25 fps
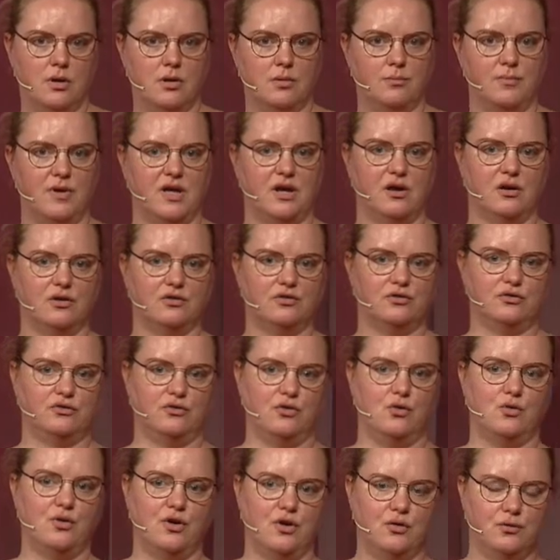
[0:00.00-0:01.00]
because
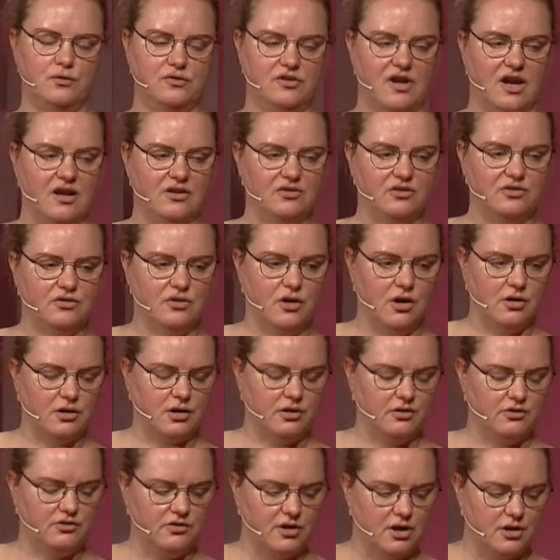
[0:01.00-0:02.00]
your use case is not
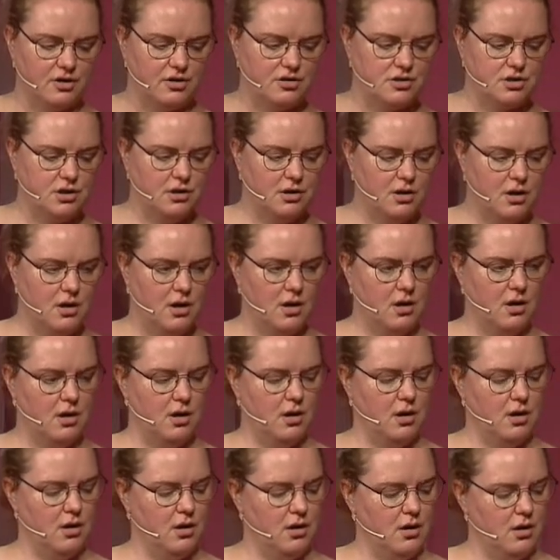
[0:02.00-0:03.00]
considered.
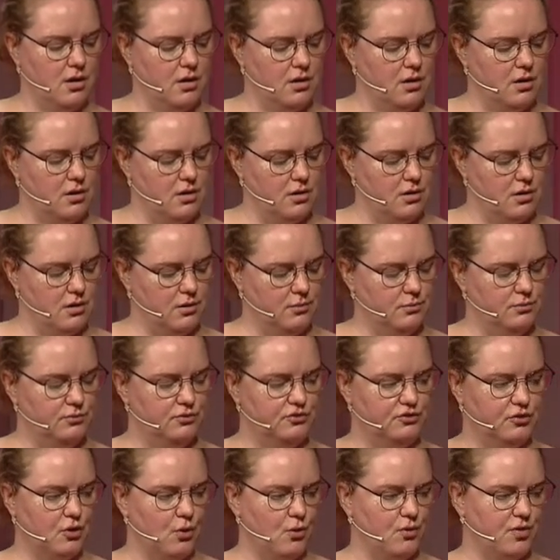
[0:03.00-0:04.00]
Um,
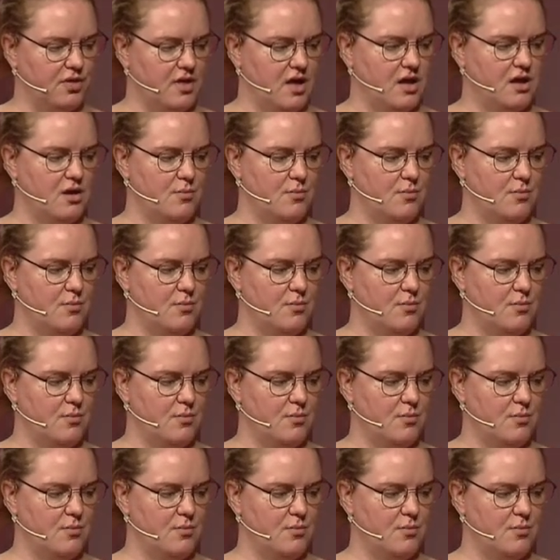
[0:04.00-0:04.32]
so think